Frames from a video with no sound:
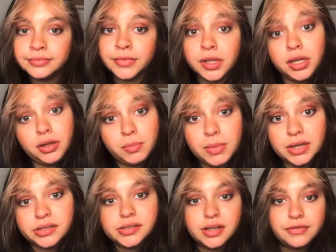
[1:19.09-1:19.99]
You know,
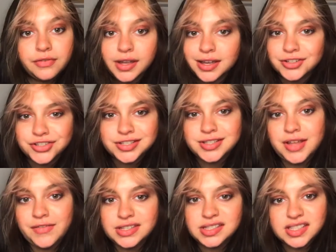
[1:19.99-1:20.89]
myself, I could just
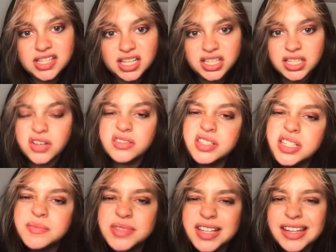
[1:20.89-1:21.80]
never see it. You know,
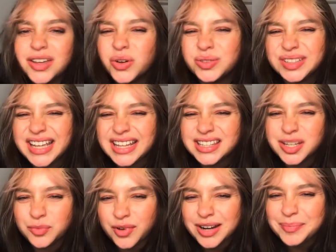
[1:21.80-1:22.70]
seems like you only end
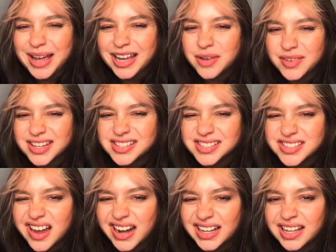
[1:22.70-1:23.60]
up right back where you
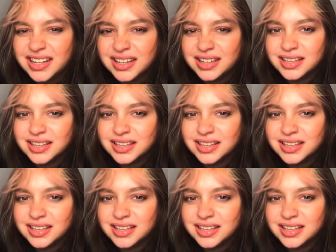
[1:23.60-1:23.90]
started.